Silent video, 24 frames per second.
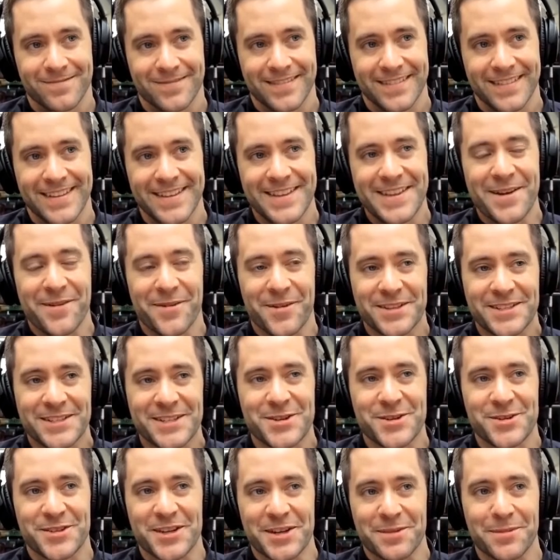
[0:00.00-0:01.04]
Yeah, well, it's
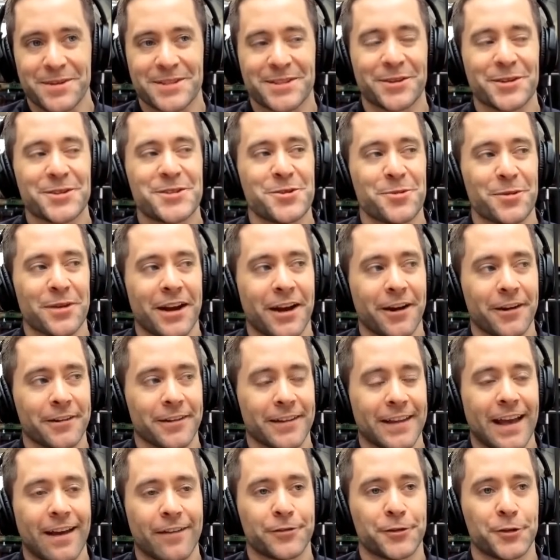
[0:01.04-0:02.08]
interesting, but don't you inherently
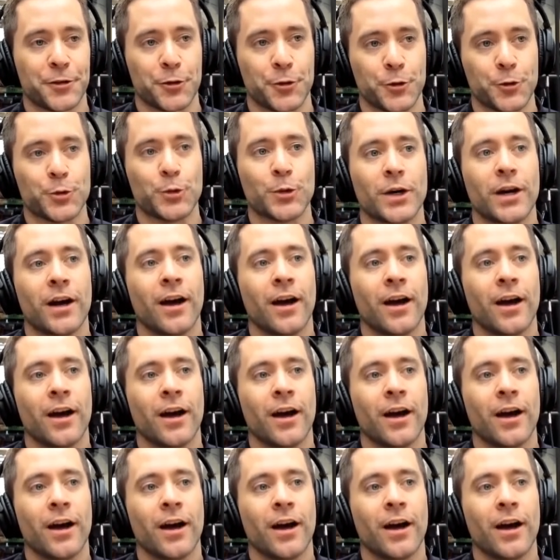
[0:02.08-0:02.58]
have to,